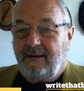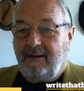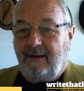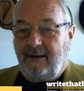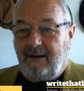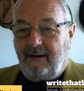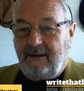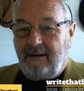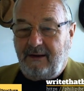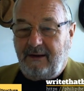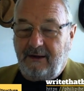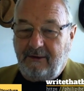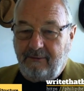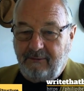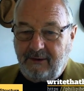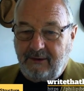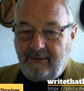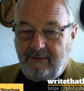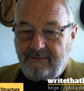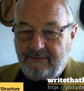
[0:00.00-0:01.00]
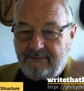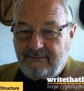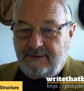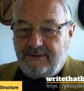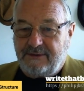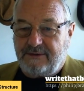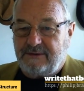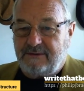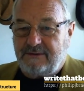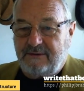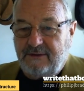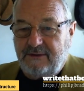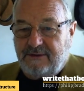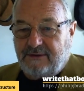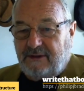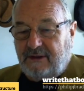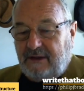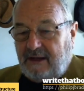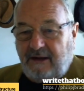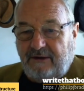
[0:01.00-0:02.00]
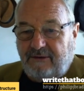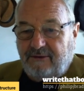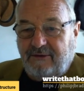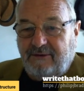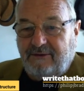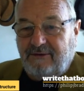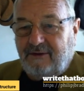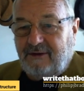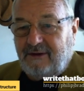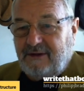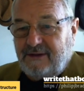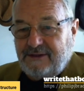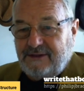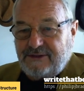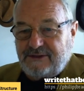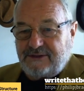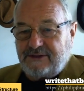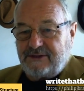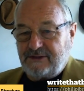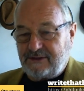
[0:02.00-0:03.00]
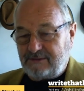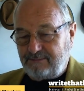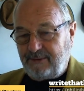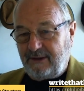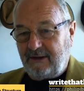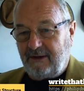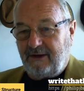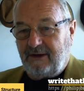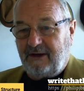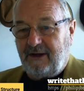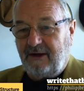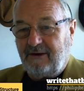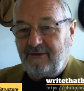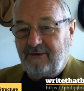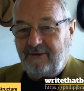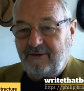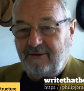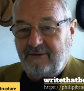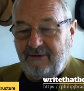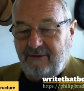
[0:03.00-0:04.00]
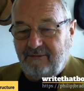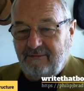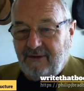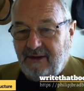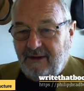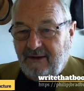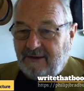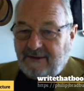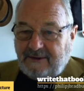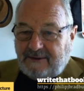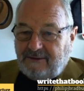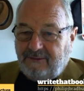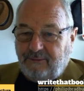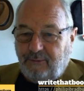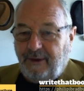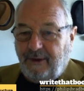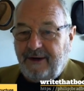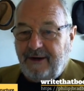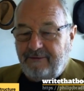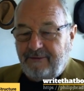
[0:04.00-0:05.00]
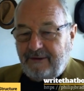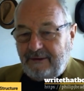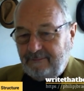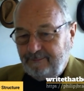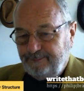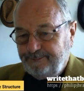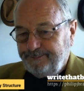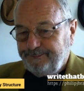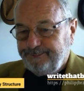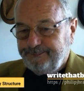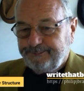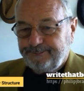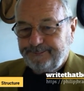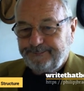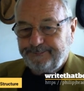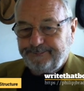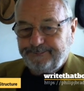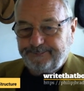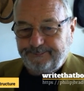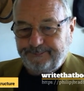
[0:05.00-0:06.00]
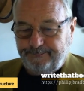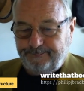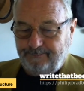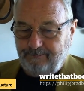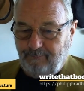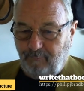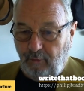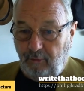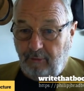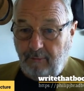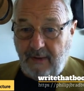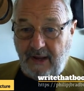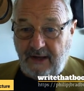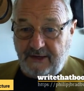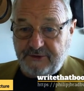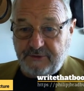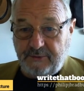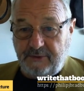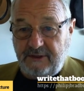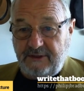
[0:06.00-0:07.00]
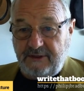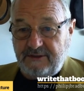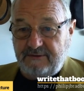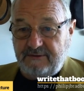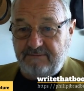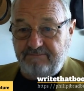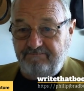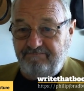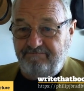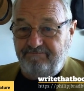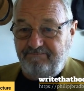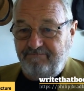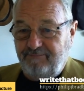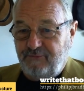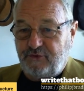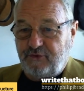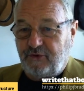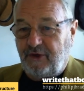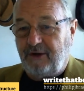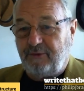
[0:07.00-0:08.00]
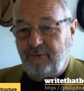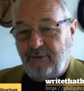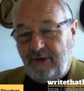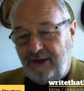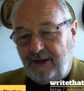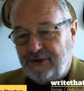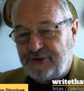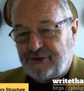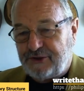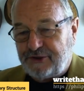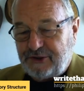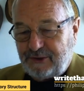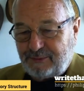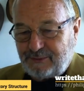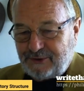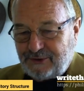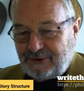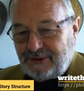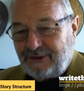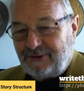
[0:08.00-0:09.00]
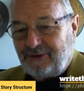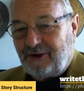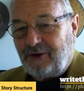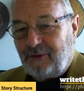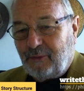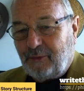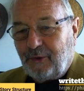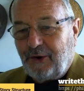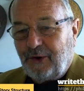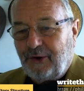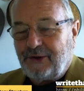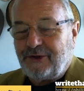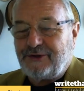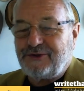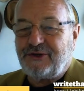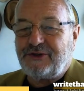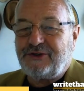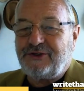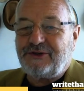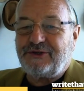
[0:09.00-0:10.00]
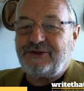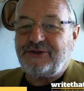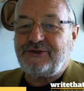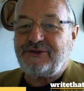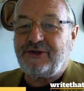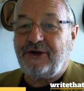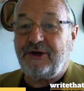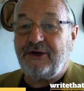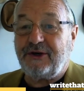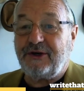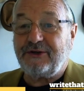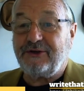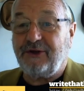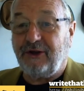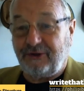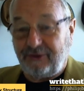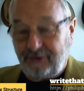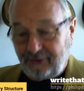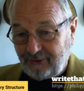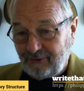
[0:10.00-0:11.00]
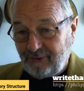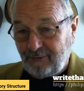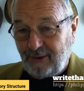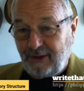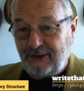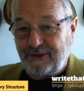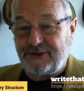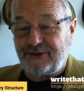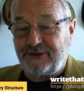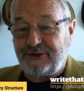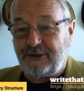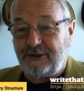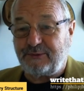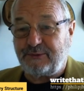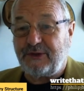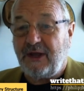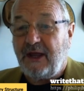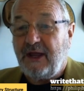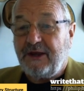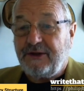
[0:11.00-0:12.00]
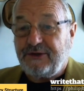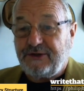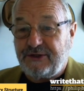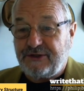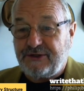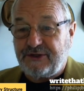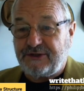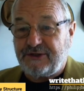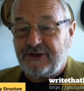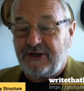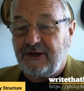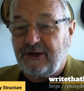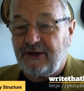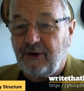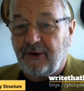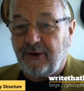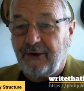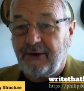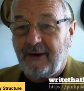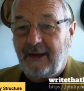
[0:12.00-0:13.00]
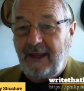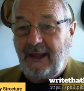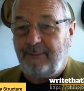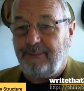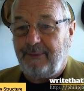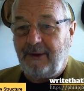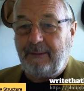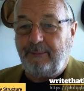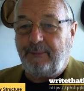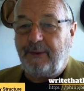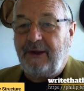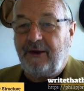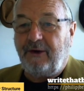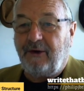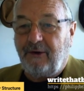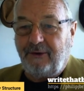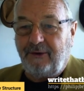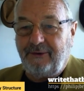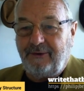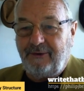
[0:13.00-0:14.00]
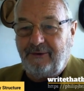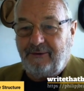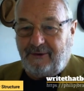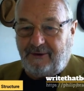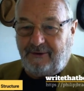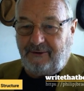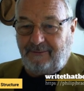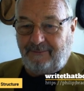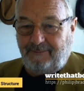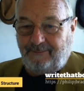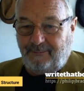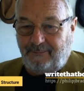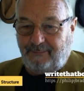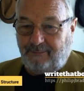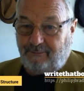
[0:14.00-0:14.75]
How Henry is an accountant and he's just being an accountant and whatever. Or Marjorie's tried relationships and they don't work, and so she's decided not to do relationships. She's just getting on and happily being on her own.